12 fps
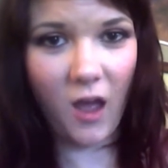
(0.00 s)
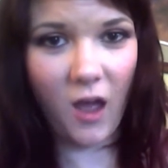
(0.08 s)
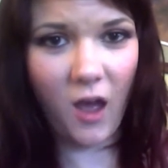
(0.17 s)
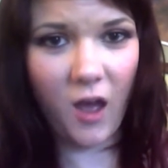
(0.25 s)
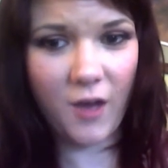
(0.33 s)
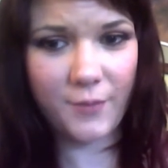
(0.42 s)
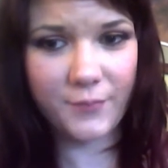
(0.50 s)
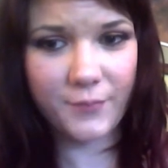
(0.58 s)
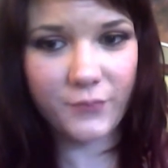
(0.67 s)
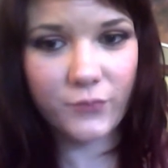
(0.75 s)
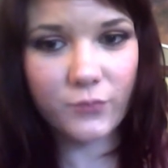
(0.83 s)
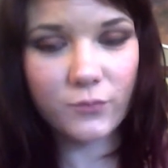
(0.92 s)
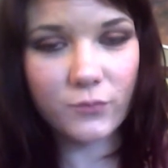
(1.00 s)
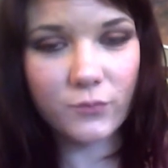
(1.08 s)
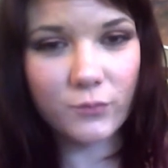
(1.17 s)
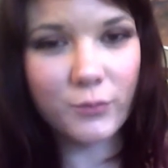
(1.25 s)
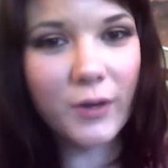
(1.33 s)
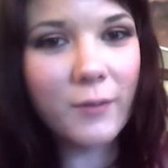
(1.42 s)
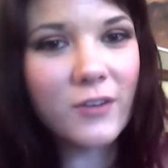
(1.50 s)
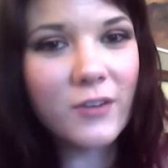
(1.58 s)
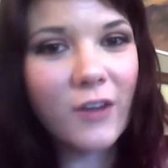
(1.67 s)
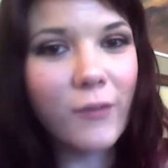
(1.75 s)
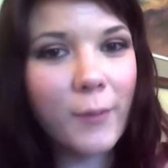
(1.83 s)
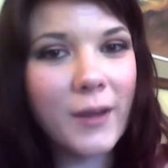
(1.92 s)
Um, Pretty much
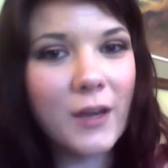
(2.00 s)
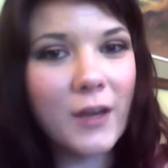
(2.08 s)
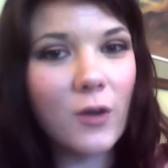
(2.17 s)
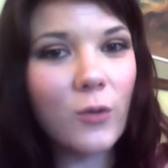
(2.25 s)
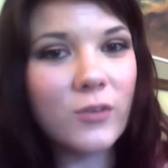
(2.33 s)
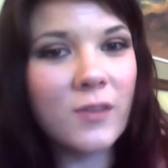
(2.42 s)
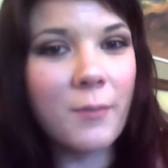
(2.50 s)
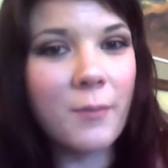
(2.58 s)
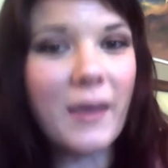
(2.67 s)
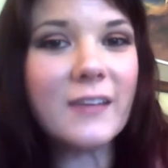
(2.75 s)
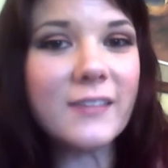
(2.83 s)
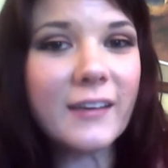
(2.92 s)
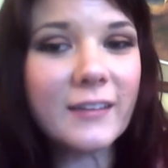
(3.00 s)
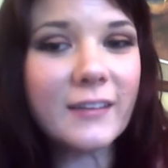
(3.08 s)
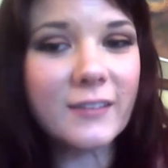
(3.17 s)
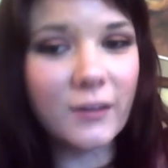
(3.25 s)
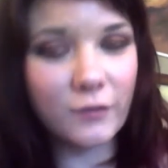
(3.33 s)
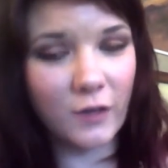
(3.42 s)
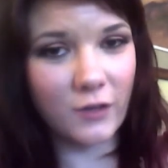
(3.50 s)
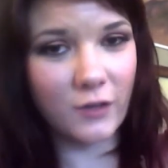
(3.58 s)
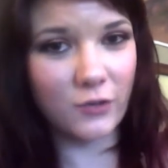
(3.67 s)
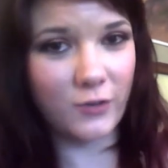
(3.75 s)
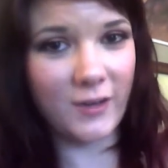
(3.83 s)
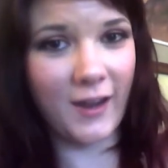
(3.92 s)
everybody knows the basics of
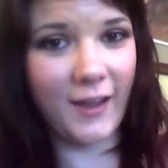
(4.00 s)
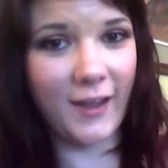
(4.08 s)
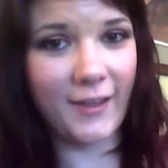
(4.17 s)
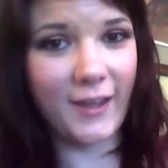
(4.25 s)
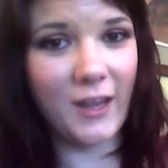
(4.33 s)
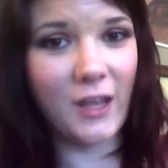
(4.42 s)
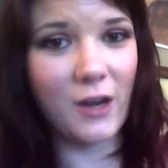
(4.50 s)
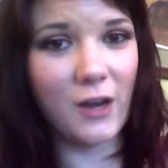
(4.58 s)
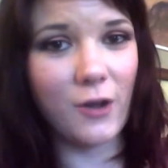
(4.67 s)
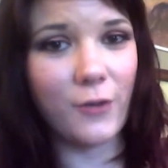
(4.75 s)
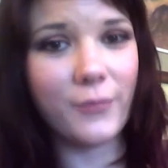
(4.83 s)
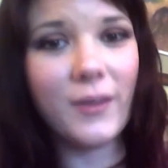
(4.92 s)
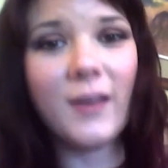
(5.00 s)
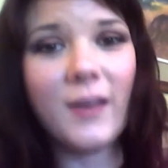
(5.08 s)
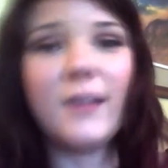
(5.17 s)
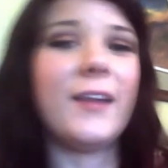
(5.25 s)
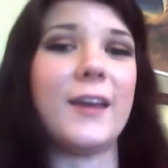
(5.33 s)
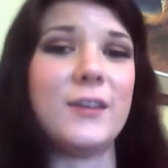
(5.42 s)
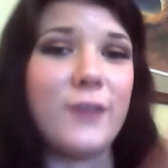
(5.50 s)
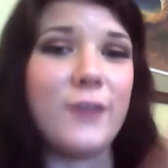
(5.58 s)
contouring and highlighting, like you